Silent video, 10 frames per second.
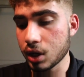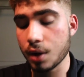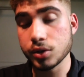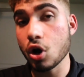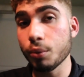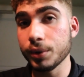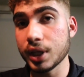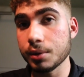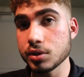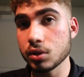I was hoping
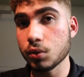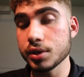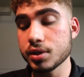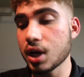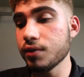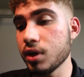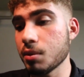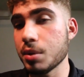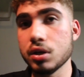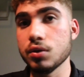that was the worst of it,
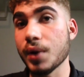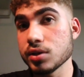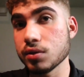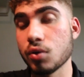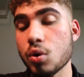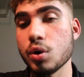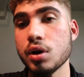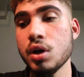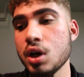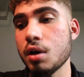maybe a new
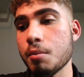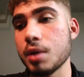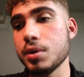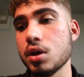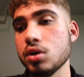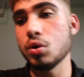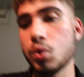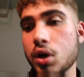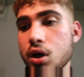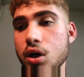reservoir, maybe a
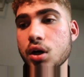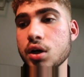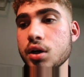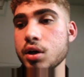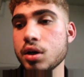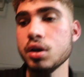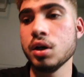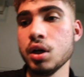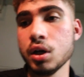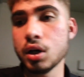new
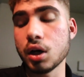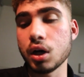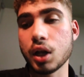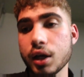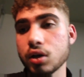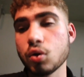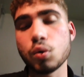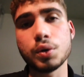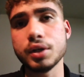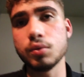like
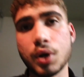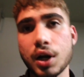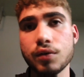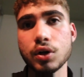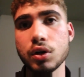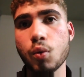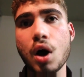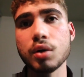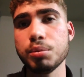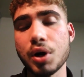coolant, whatever,
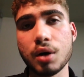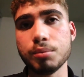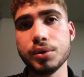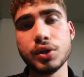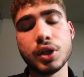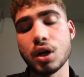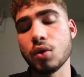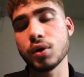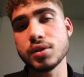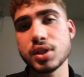water pump, you
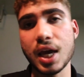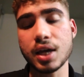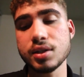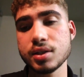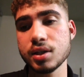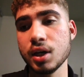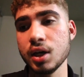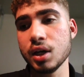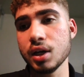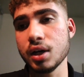know, worst case.
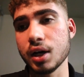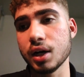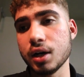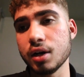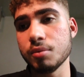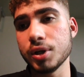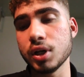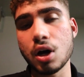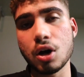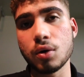But
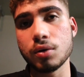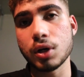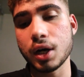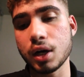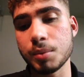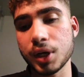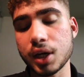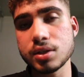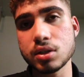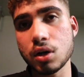no, my
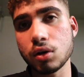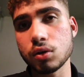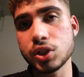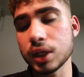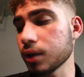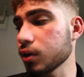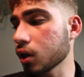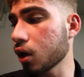cousin's uncle checked out the